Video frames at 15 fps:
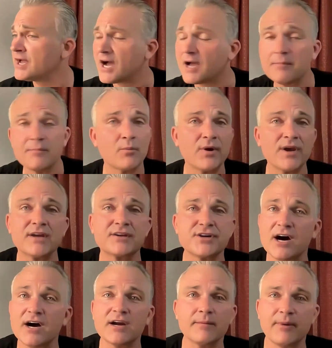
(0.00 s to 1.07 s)
I mean, we could
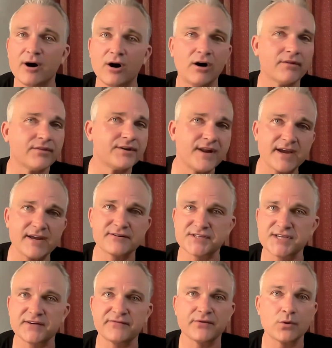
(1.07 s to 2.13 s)
talk about all the negative
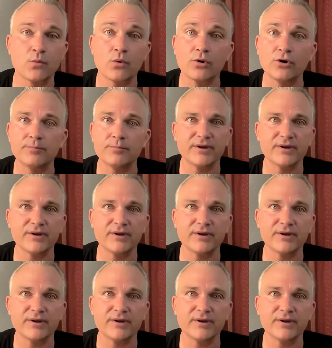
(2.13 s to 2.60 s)
stuff in the world,